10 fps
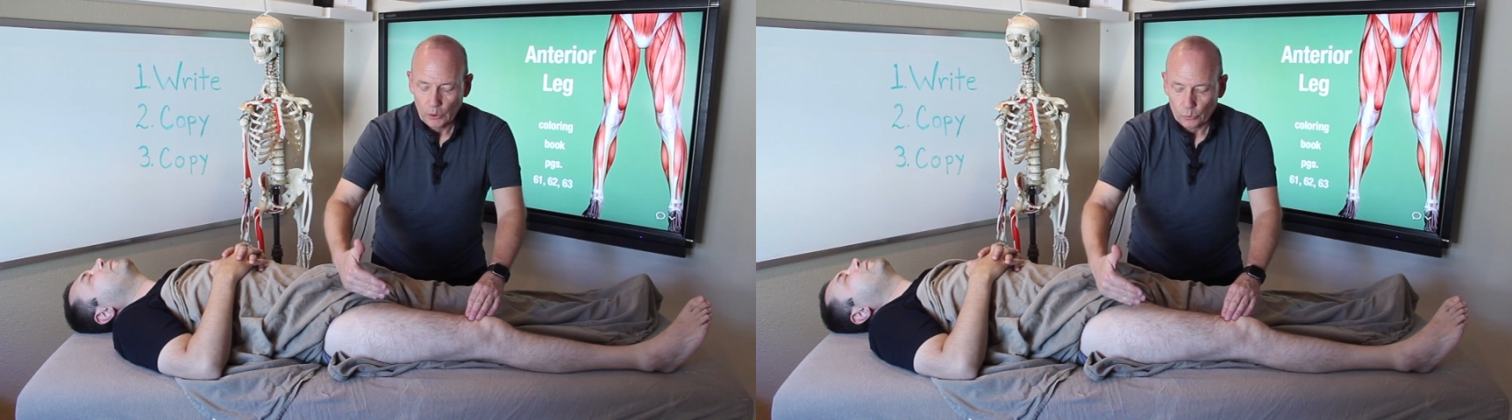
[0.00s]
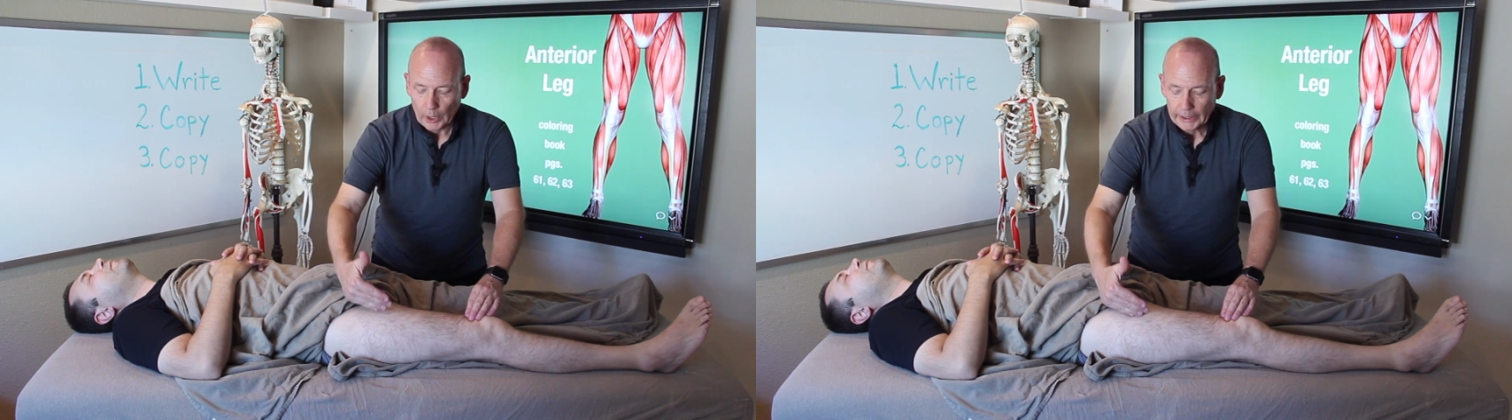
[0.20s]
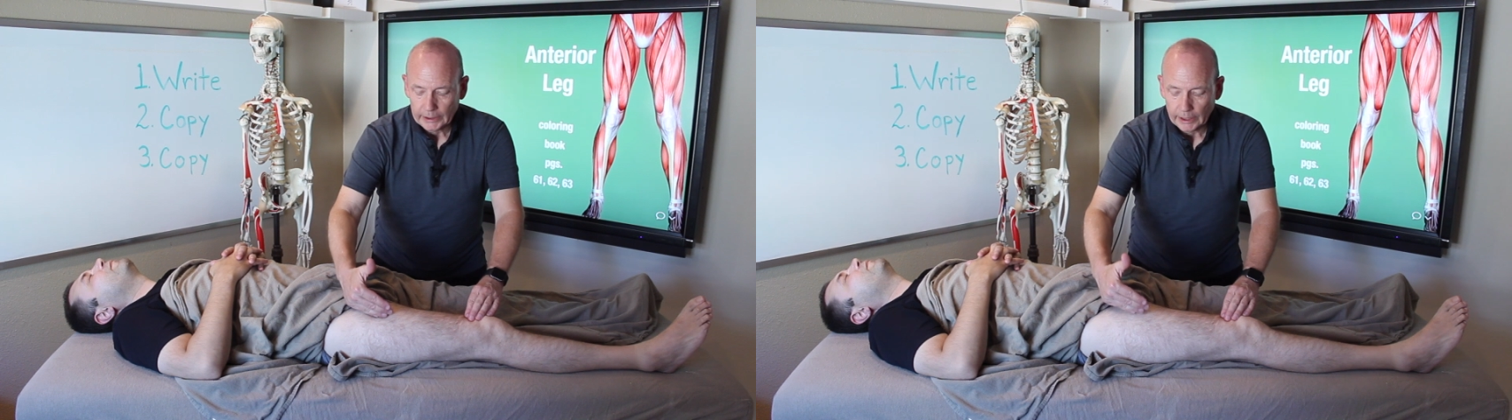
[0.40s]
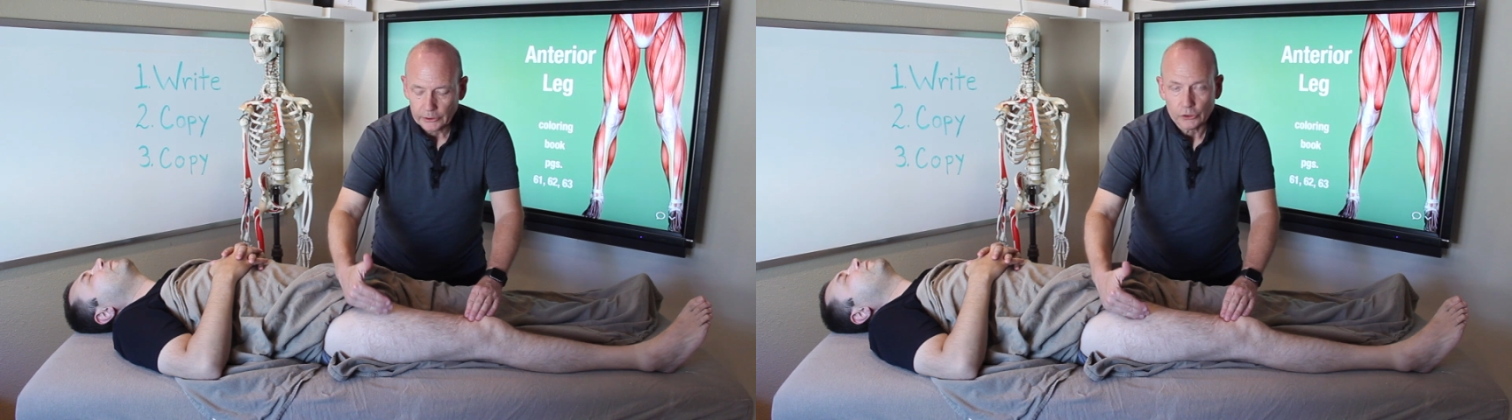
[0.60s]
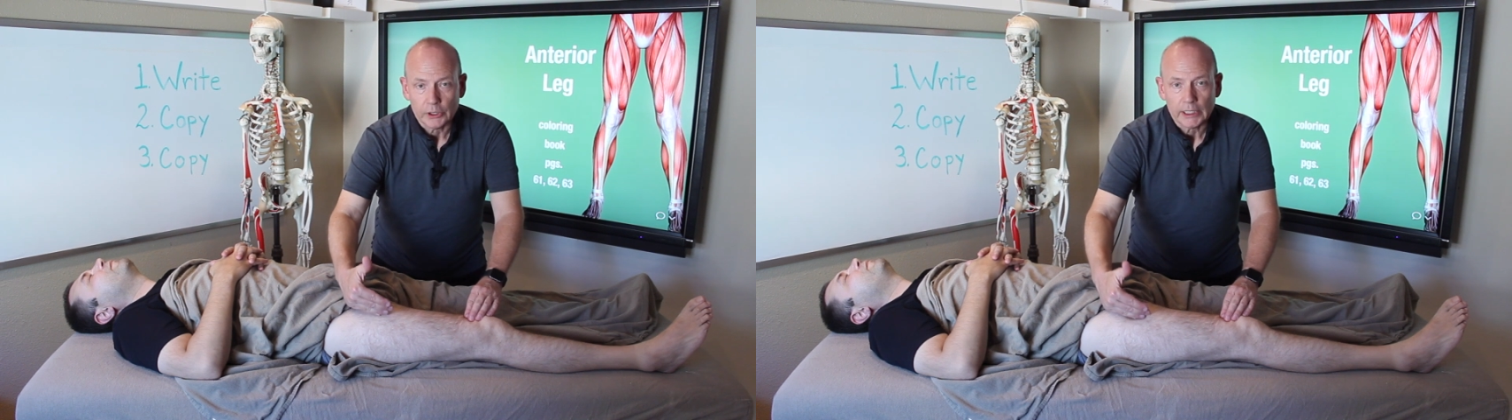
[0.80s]
Right
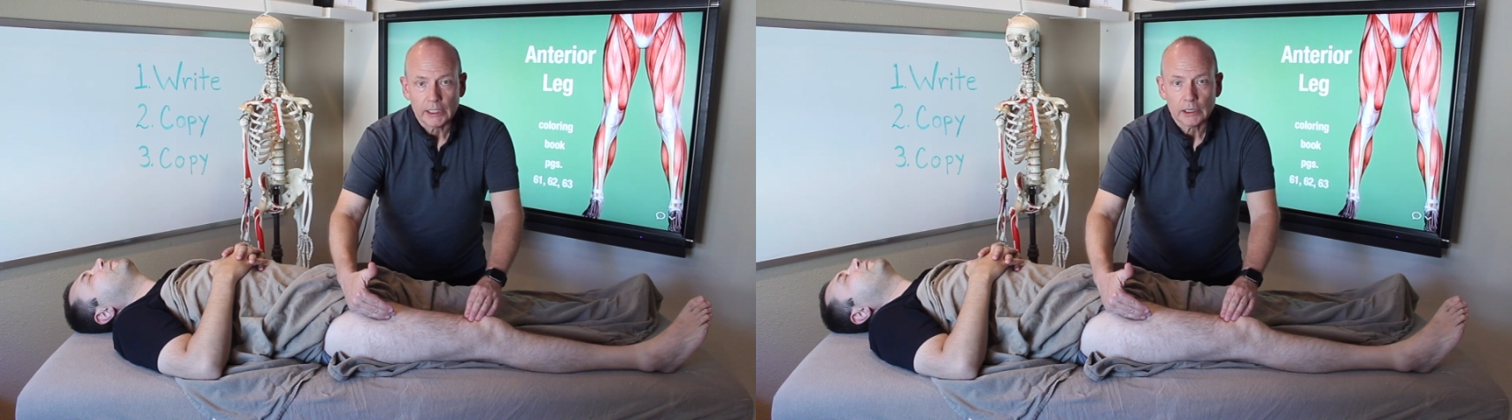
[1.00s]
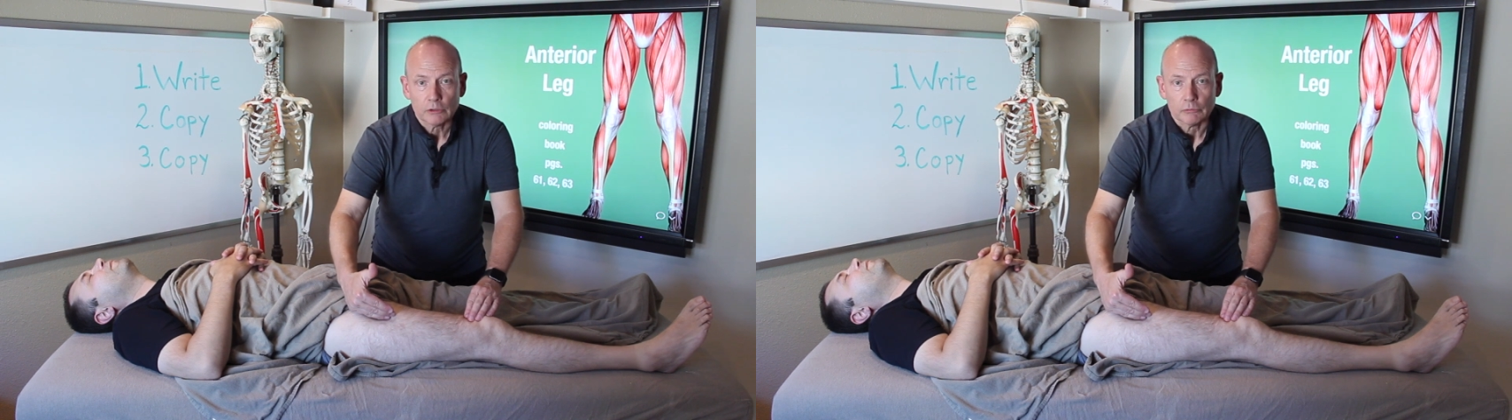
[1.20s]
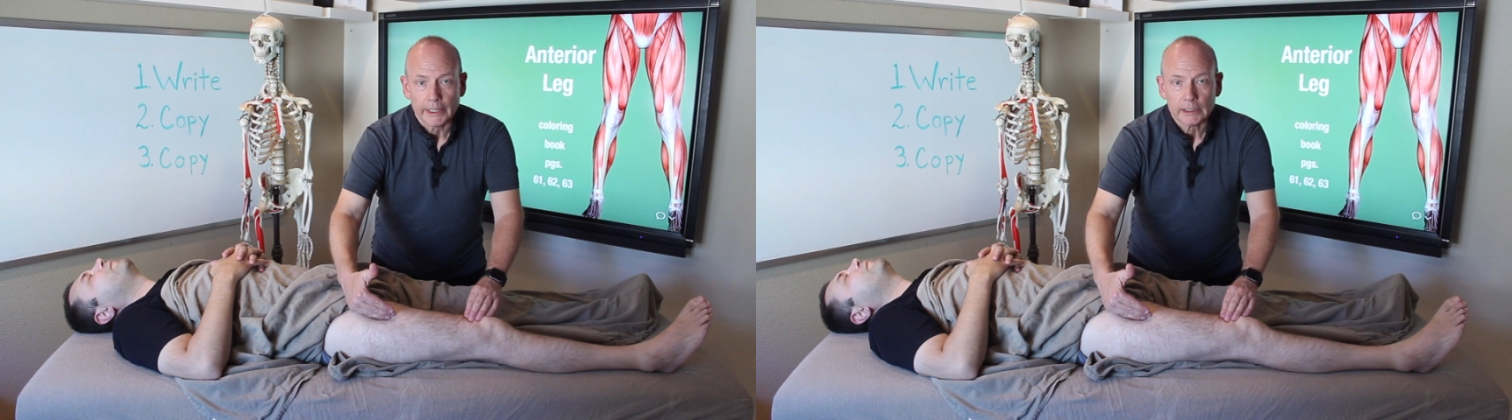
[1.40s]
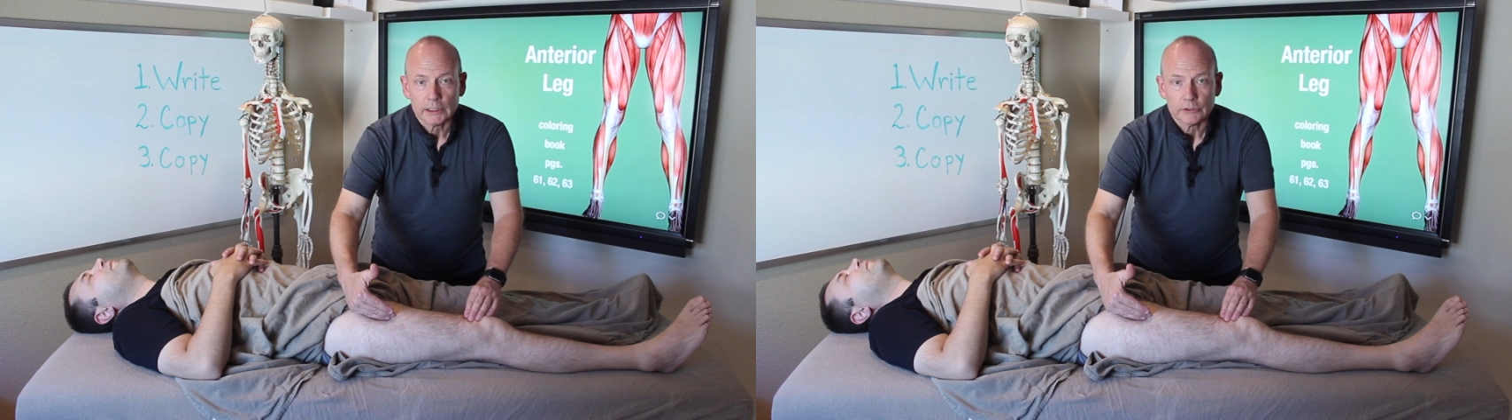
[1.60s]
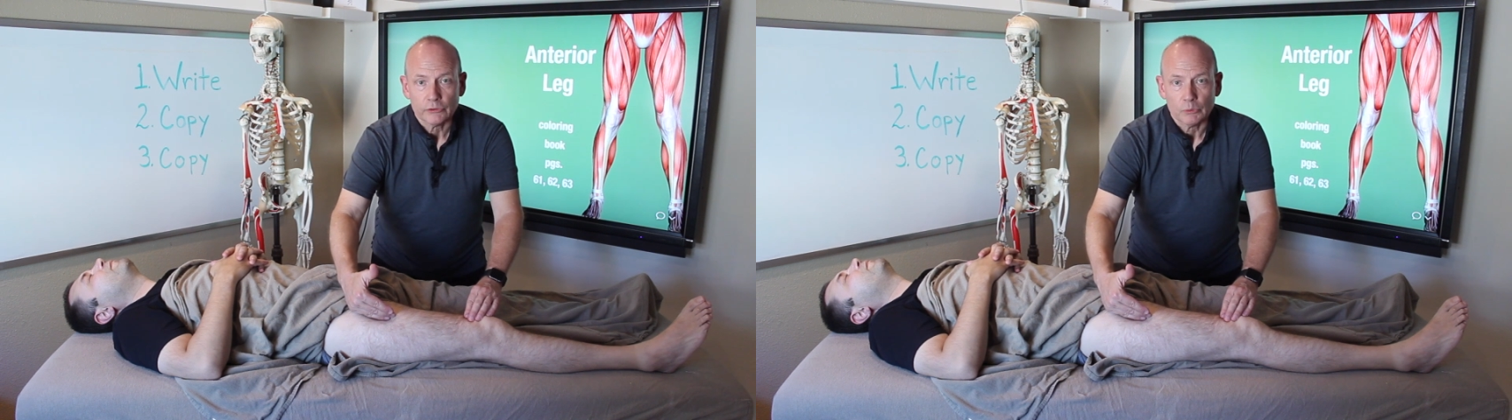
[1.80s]
underneath
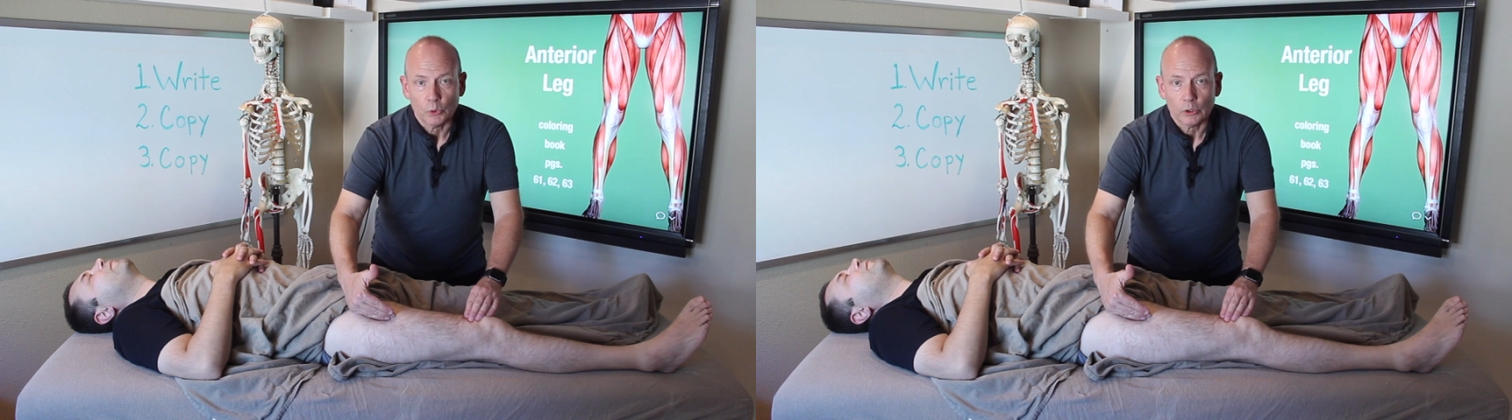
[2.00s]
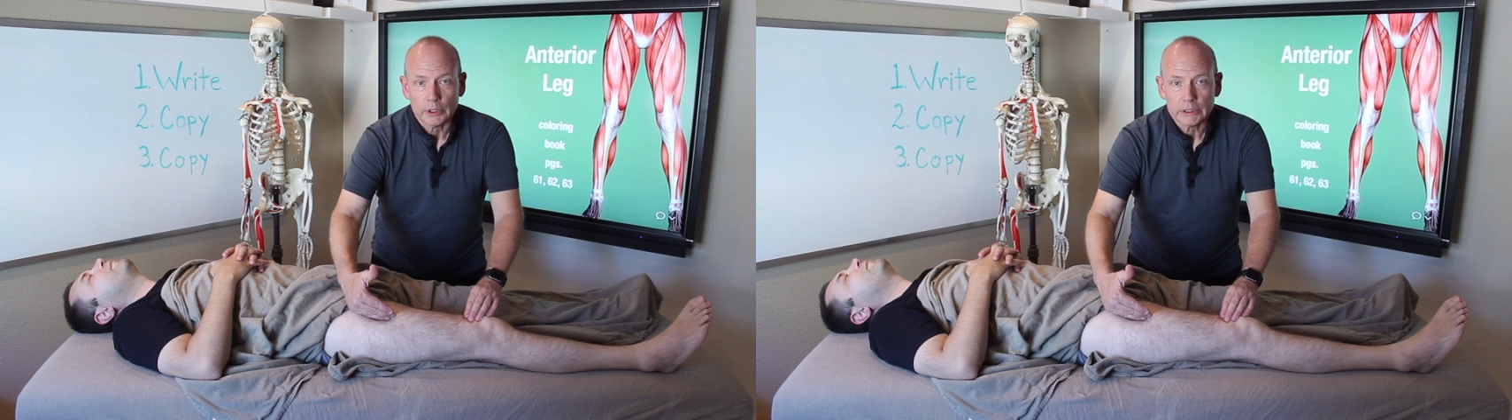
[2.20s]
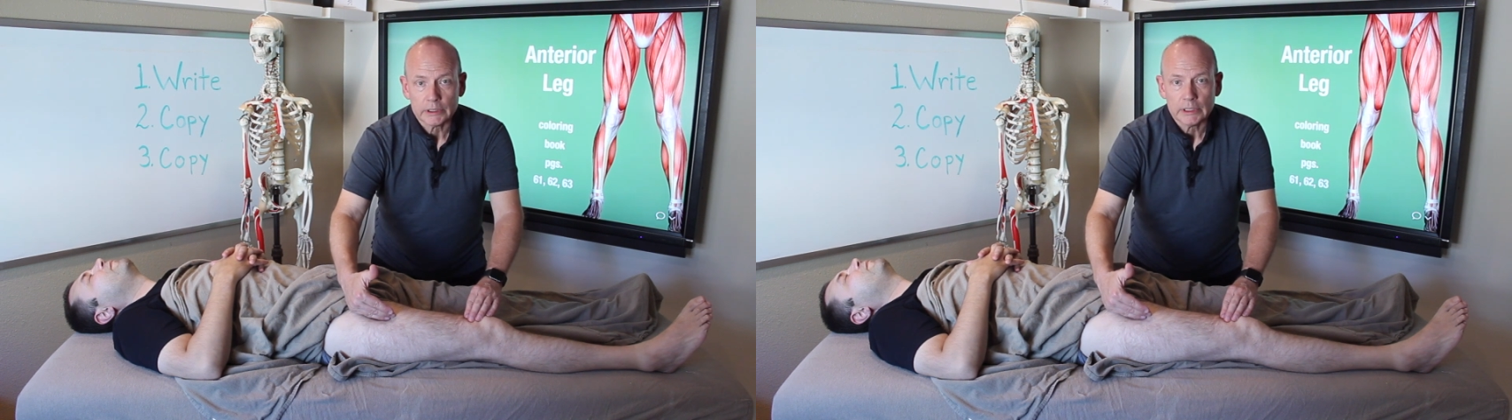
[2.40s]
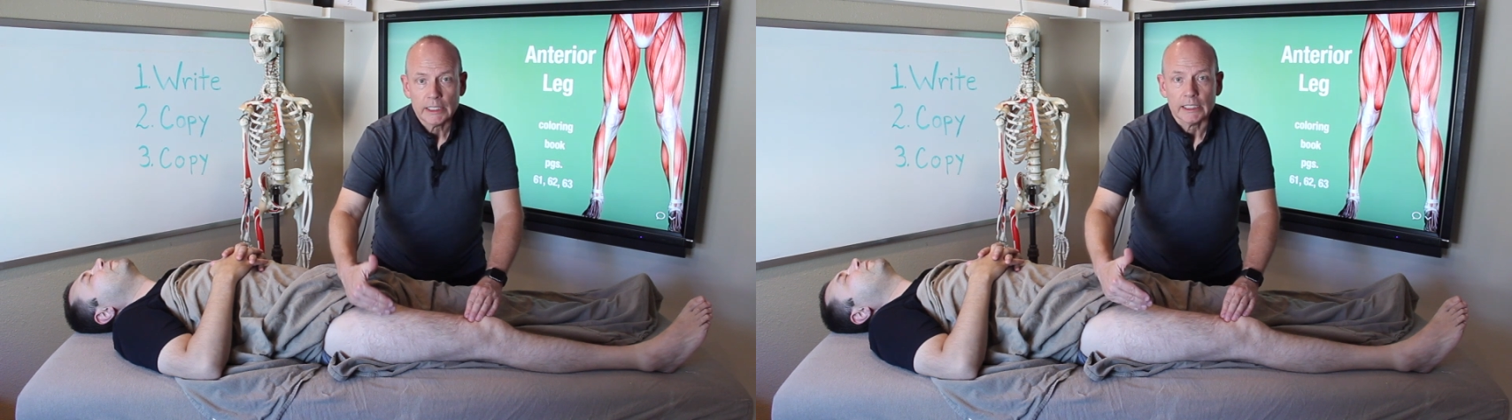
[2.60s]
rectus femoris